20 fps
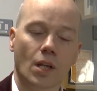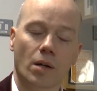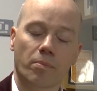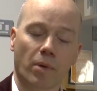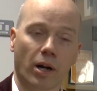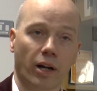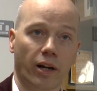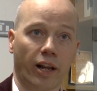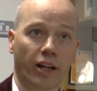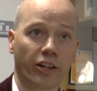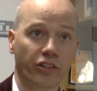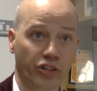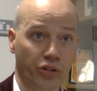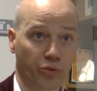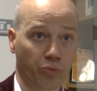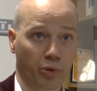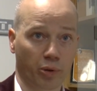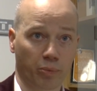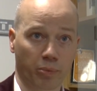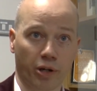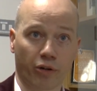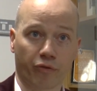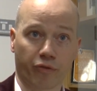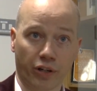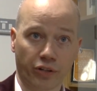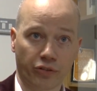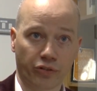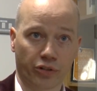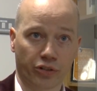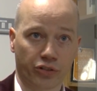My lecture will be of
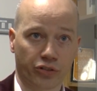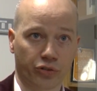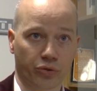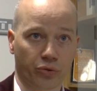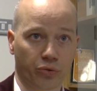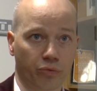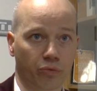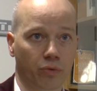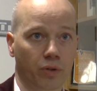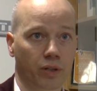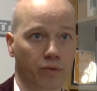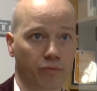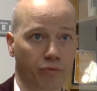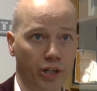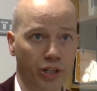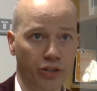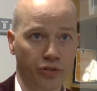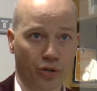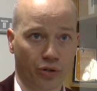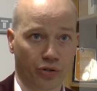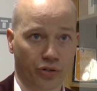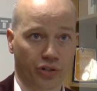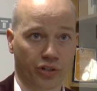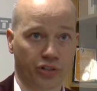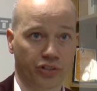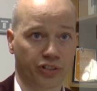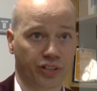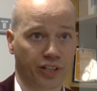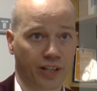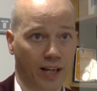interest to
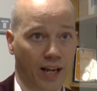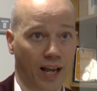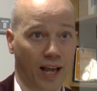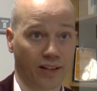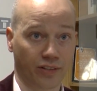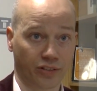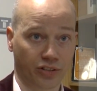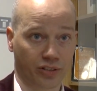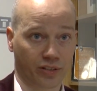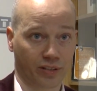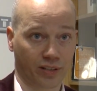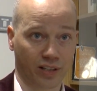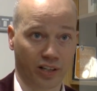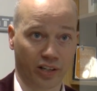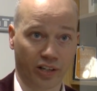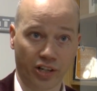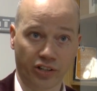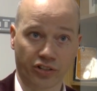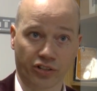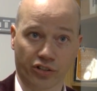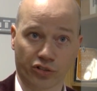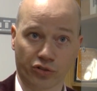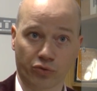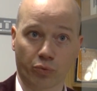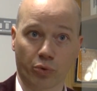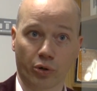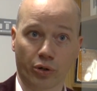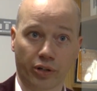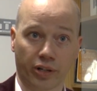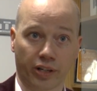researchers and
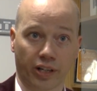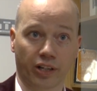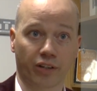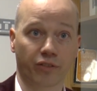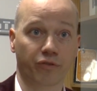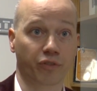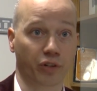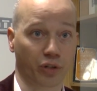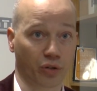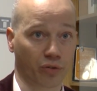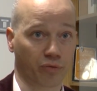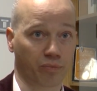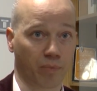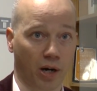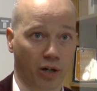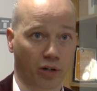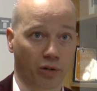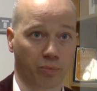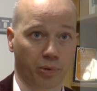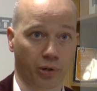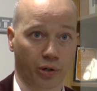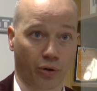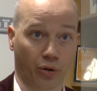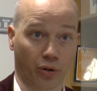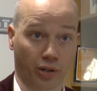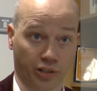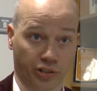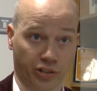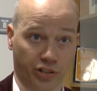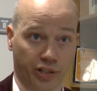clinicians working in the field of
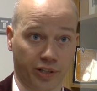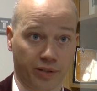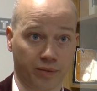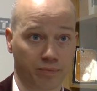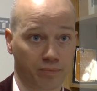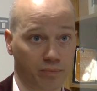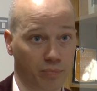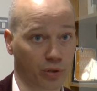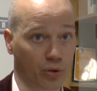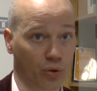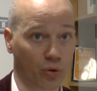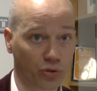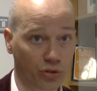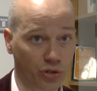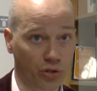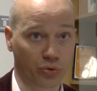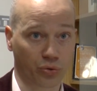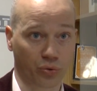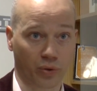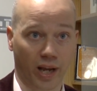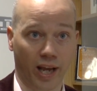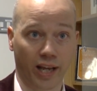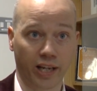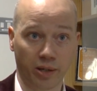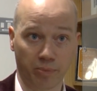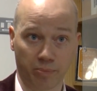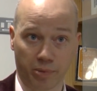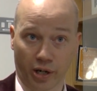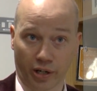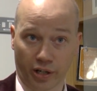microbiology, but also to
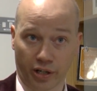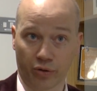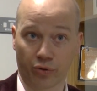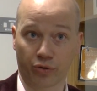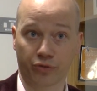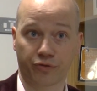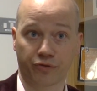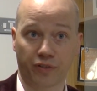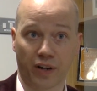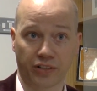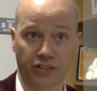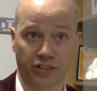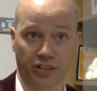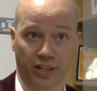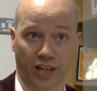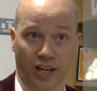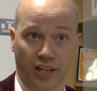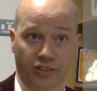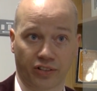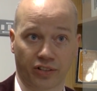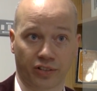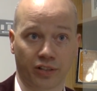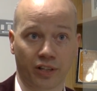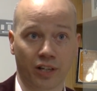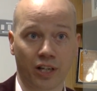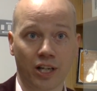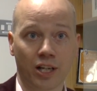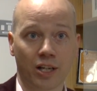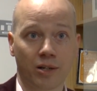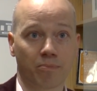anybody who's fascinated
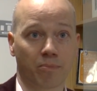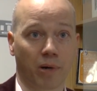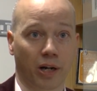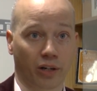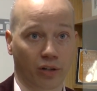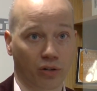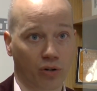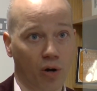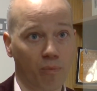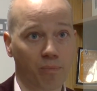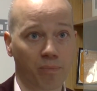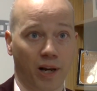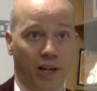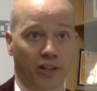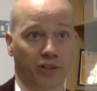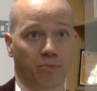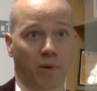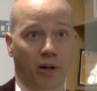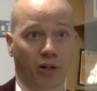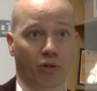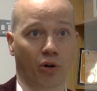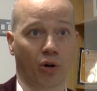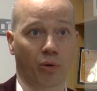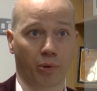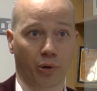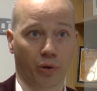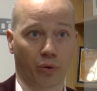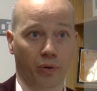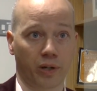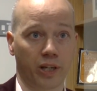by the complex
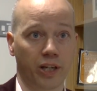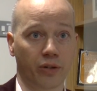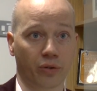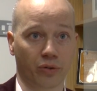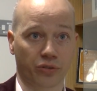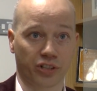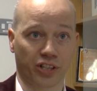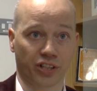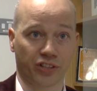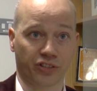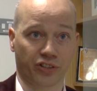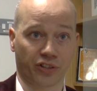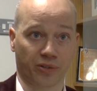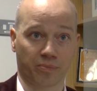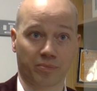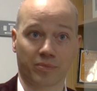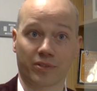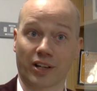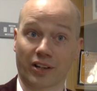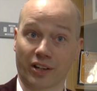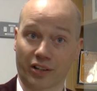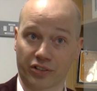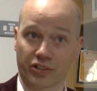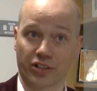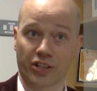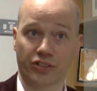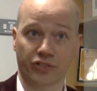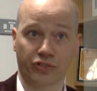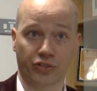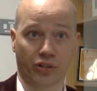microbial ecosystem that
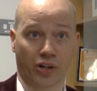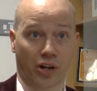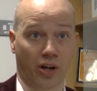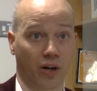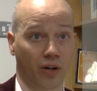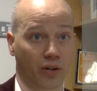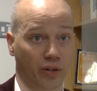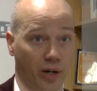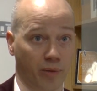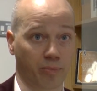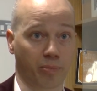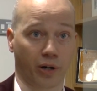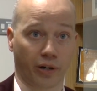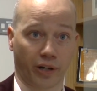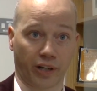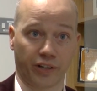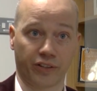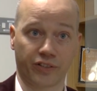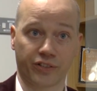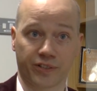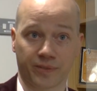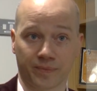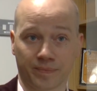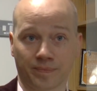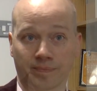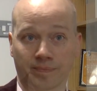exists on our bodies.